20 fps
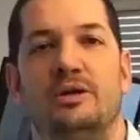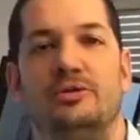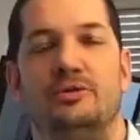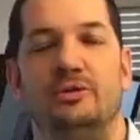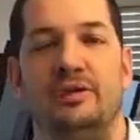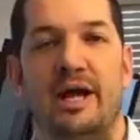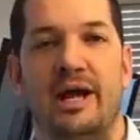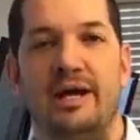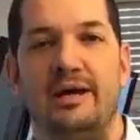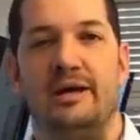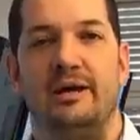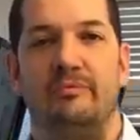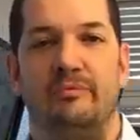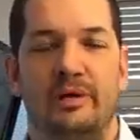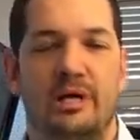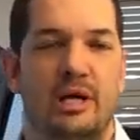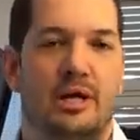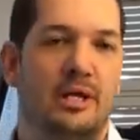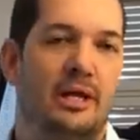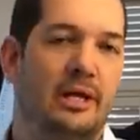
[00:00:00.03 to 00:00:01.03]
Today
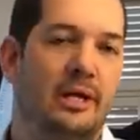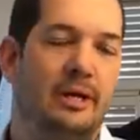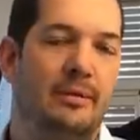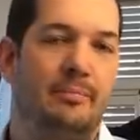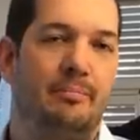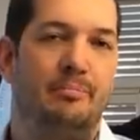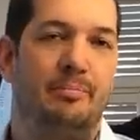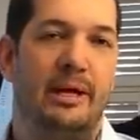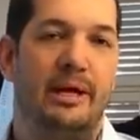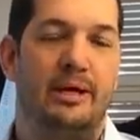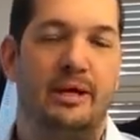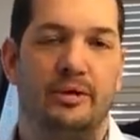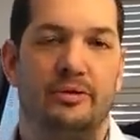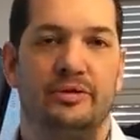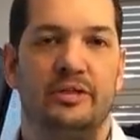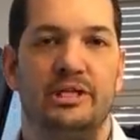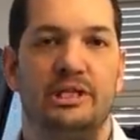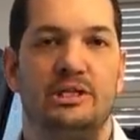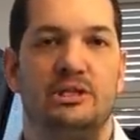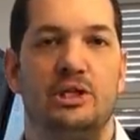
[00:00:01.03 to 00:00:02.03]
we're gonna pick on
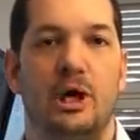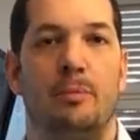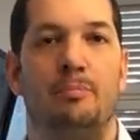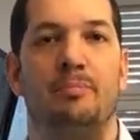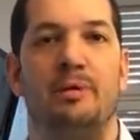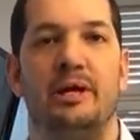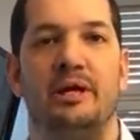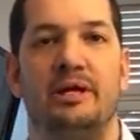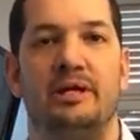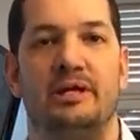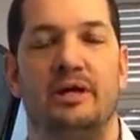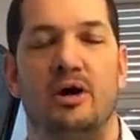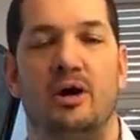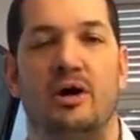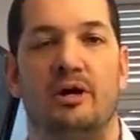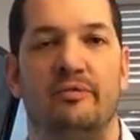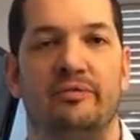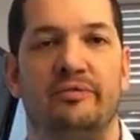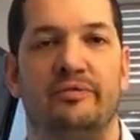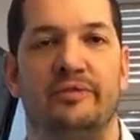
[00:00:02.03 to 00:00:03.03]
the topic
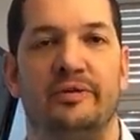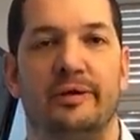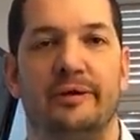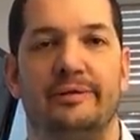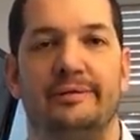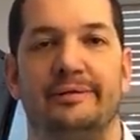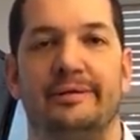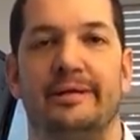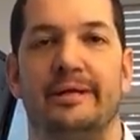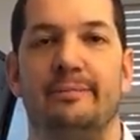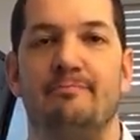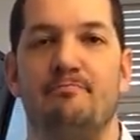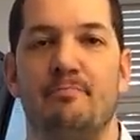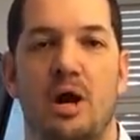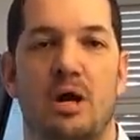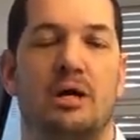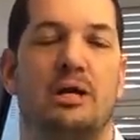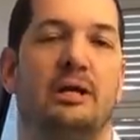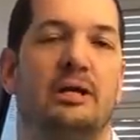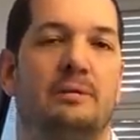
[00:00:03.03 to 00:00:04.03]
of the
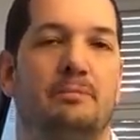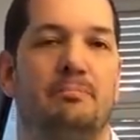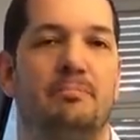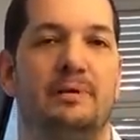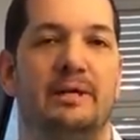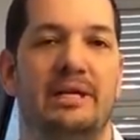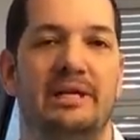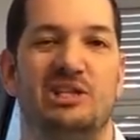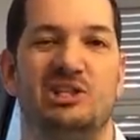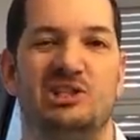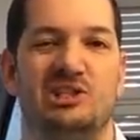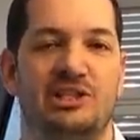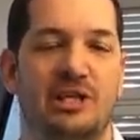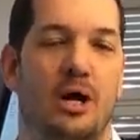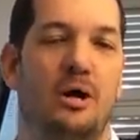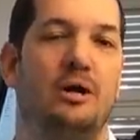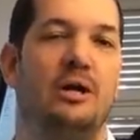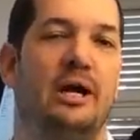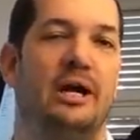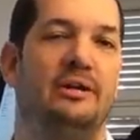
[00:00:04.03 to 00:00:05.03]
market being
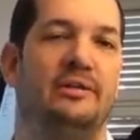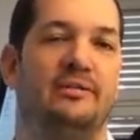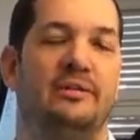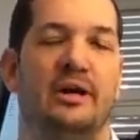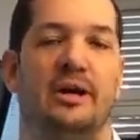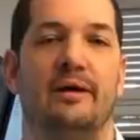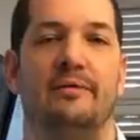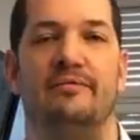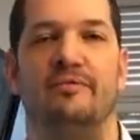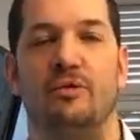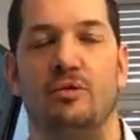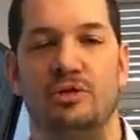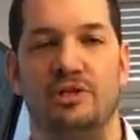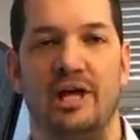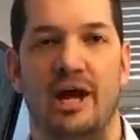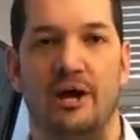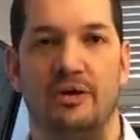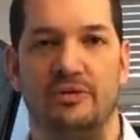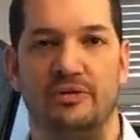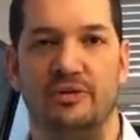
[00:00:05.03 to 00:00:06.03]
stuck at uh,
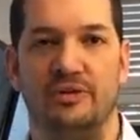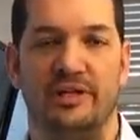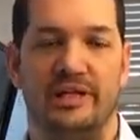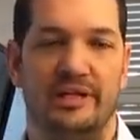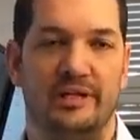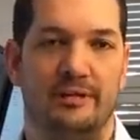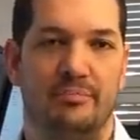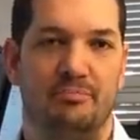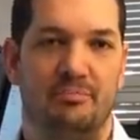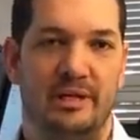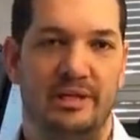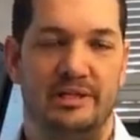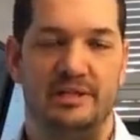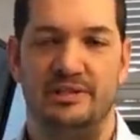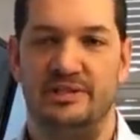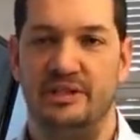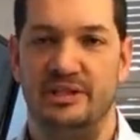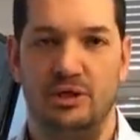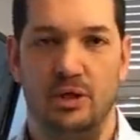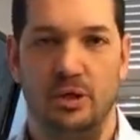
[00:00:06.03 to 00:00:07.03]
4,000 in BTC